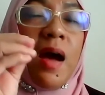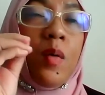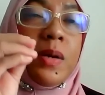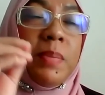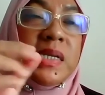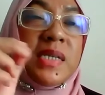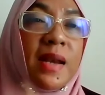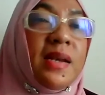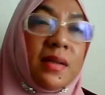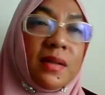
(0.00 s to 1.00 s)
how the police
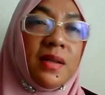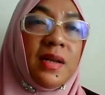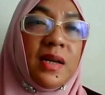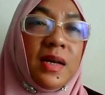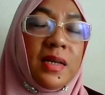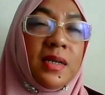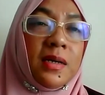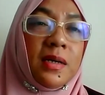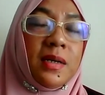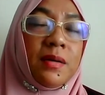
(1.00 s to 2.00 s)
handle
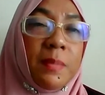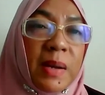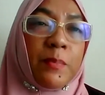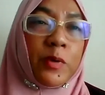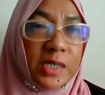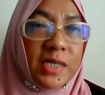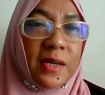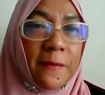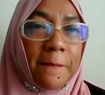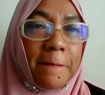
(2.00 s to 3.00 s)
the, the remand
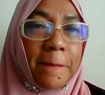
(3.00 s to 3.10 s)
proceeding